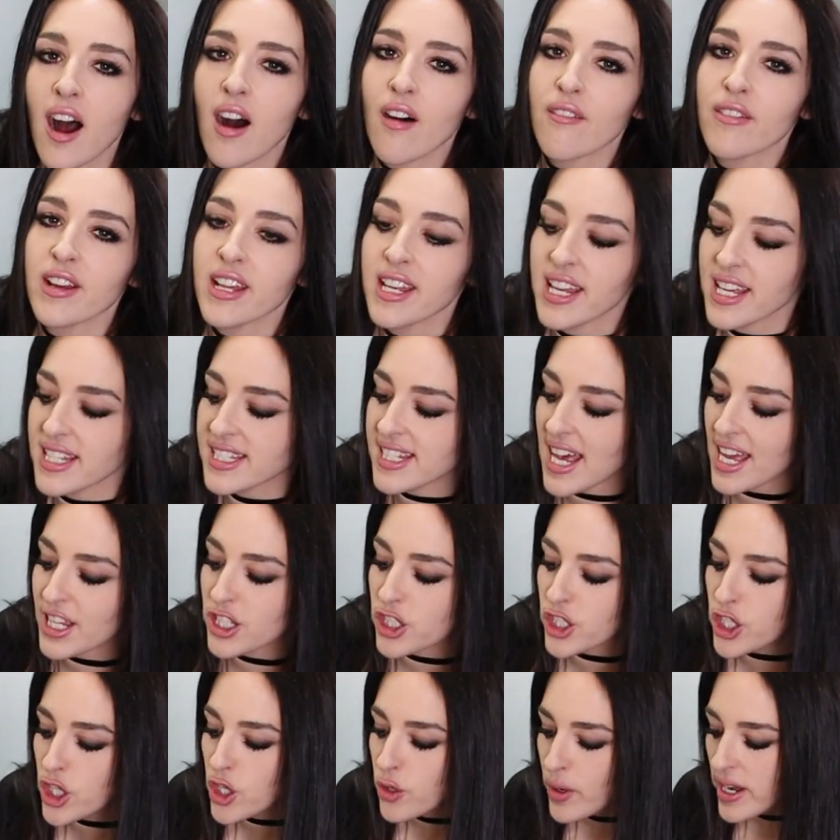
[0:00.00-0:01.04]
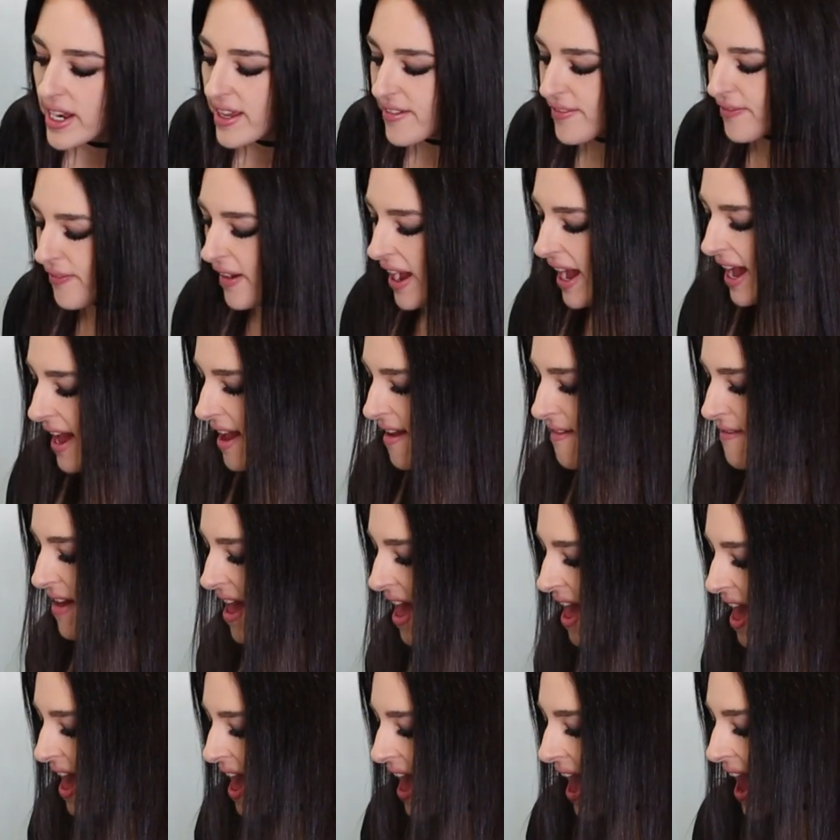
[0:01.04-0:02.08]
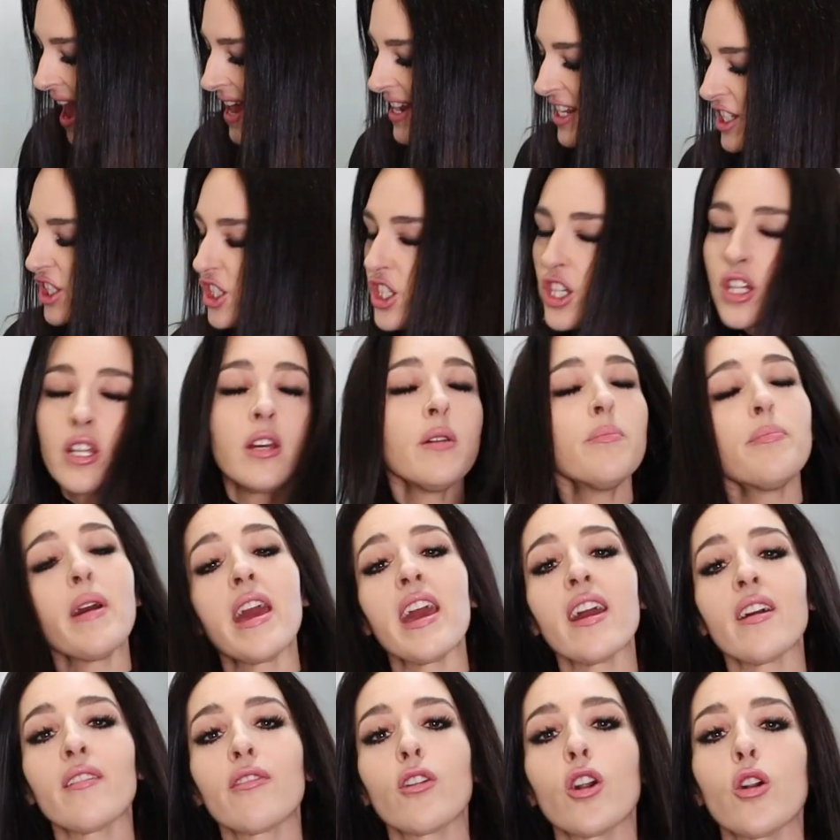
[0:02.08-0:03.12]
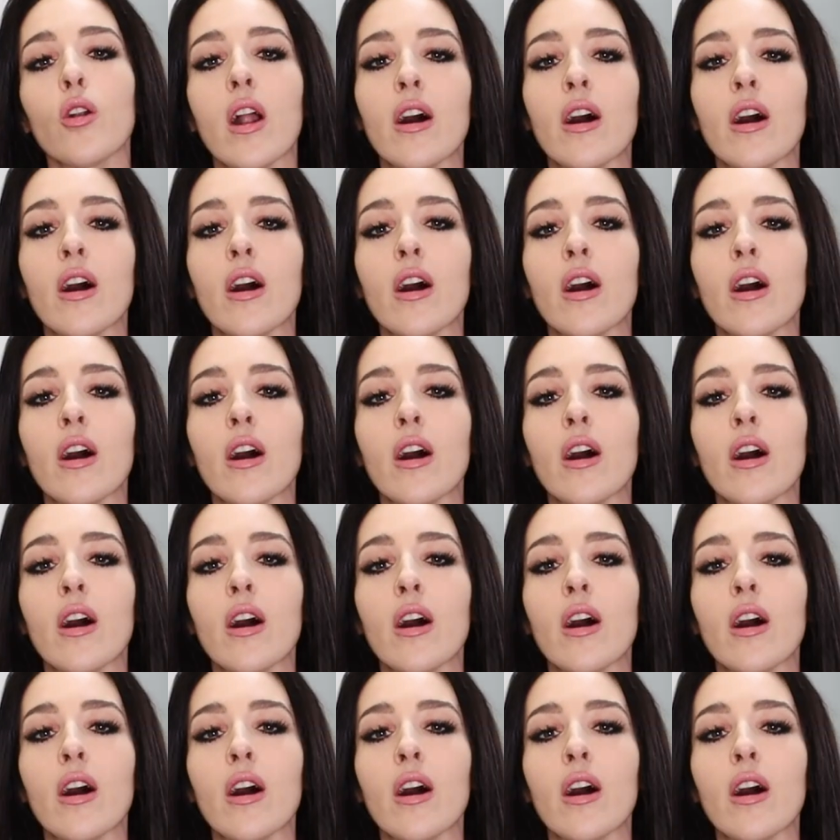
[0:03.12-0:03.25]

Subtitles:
oven. It's at 285, and it's gonna bake for